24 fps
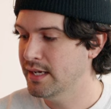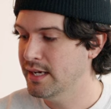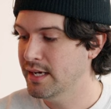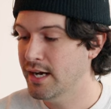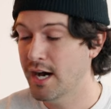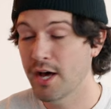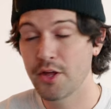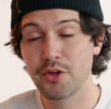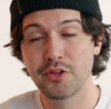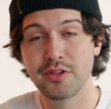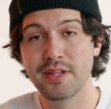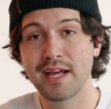
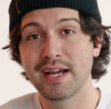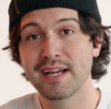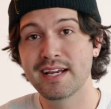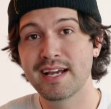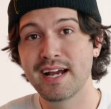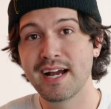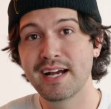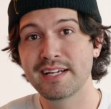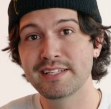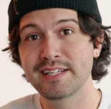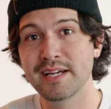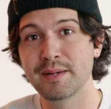Other than that,
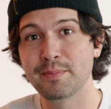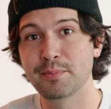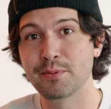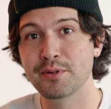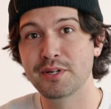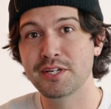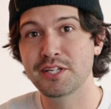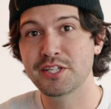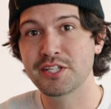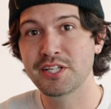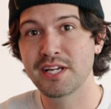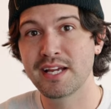guys, I
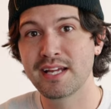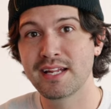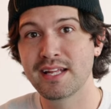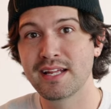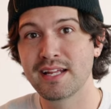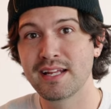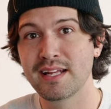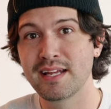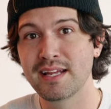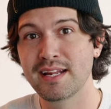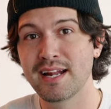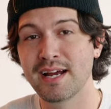appreciate
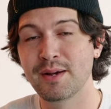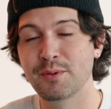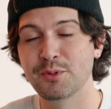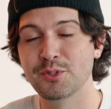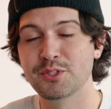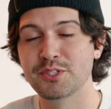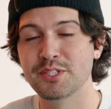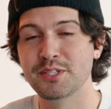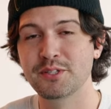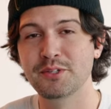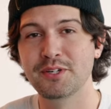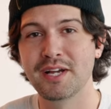it, and I will
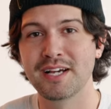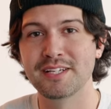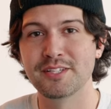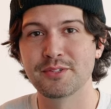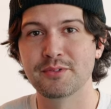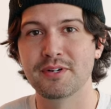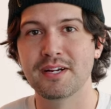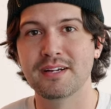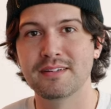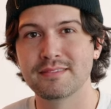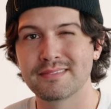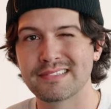see you guys
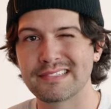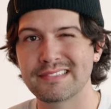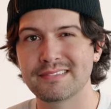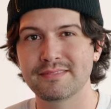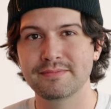around.